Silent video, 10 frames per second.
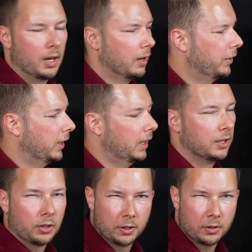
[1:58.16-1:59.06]
of the
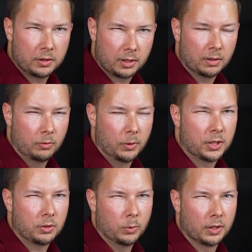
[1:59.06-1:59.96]
internals,
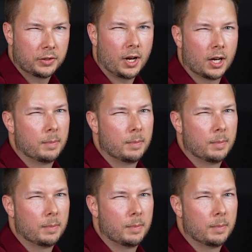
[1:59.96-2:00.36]
which we'll talk